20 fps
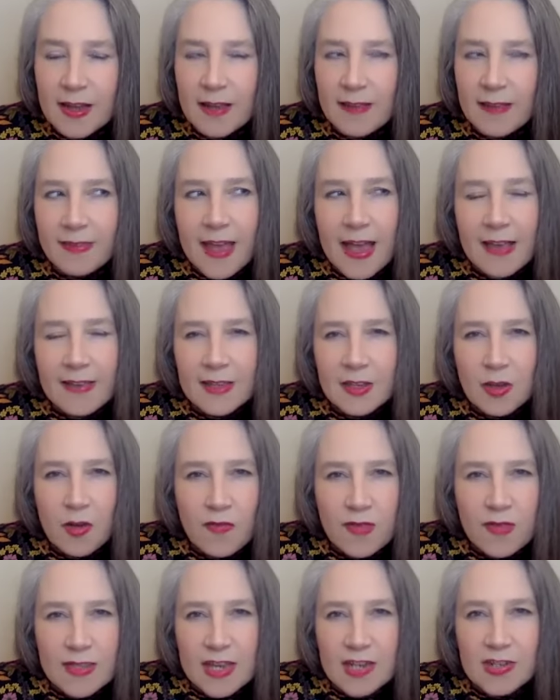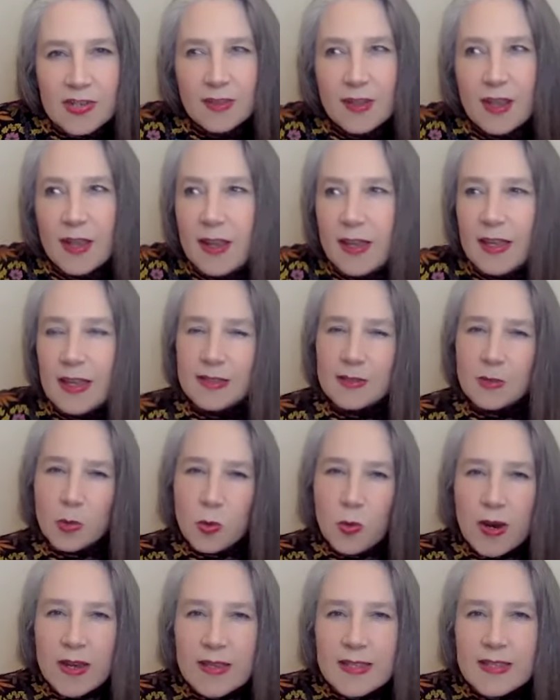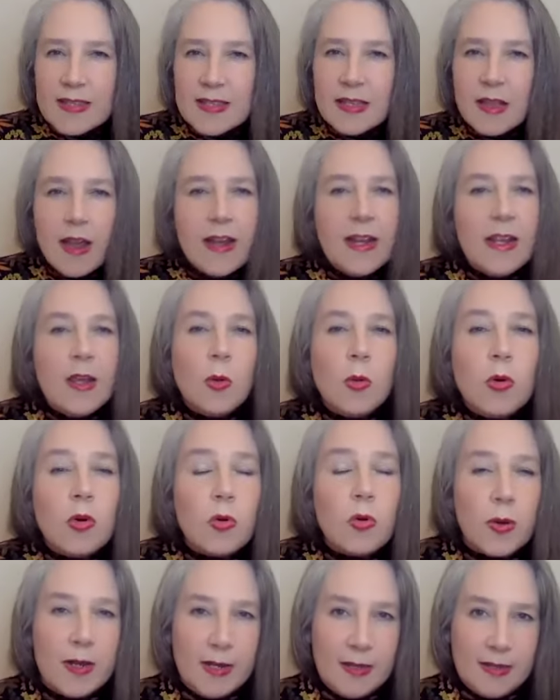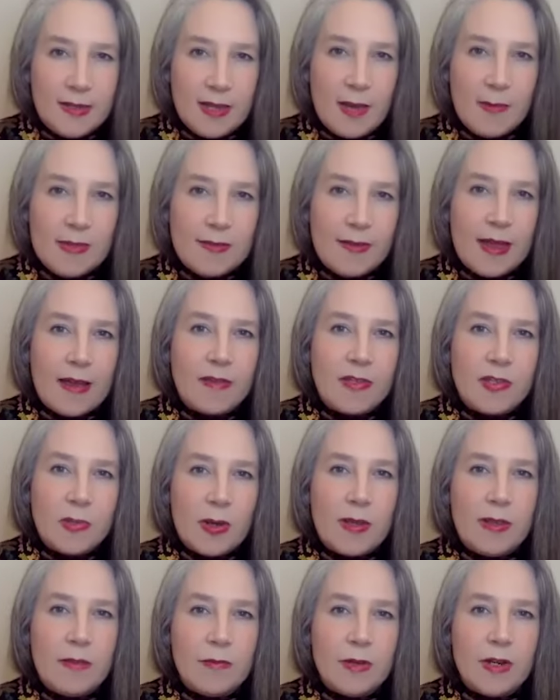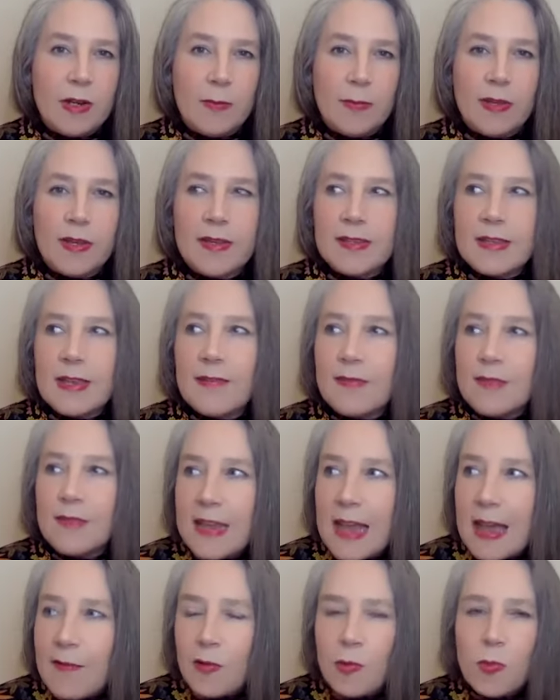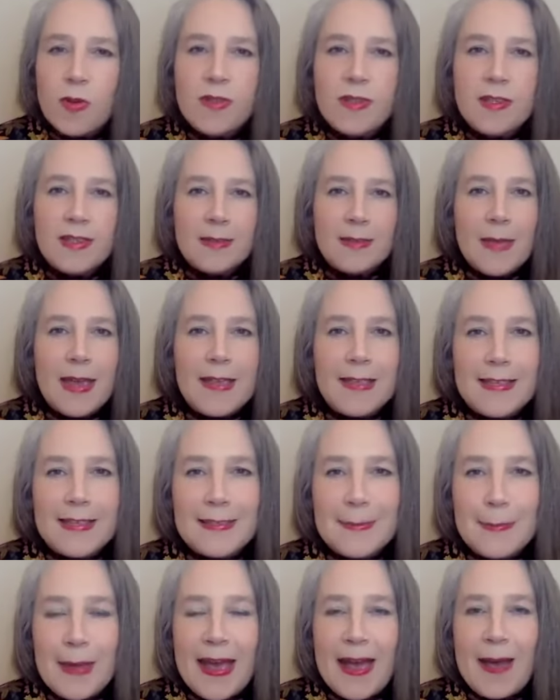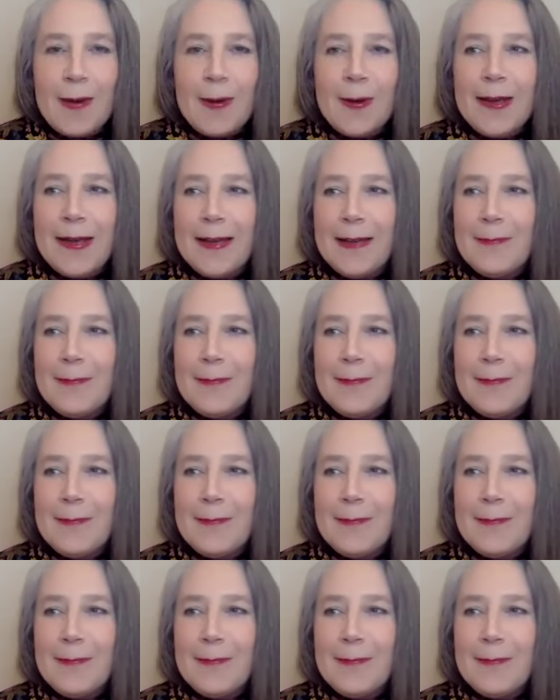And that's the conversation that is always slightly awkward in terms of how to own the room, because I've never wanted to make this about